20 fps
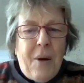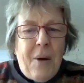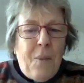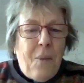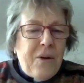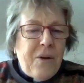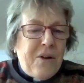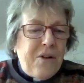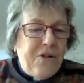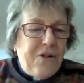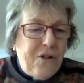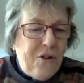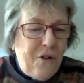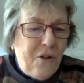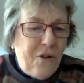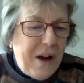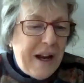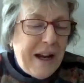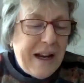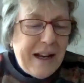What a
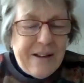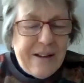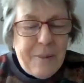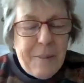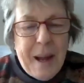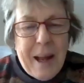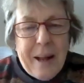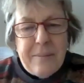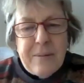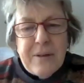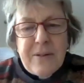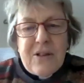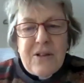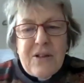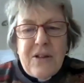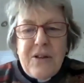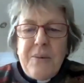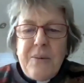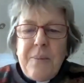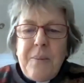joy to be able
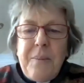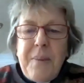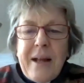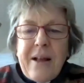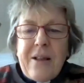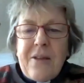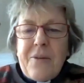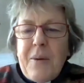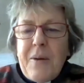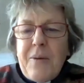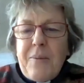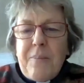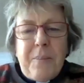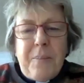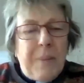to mix with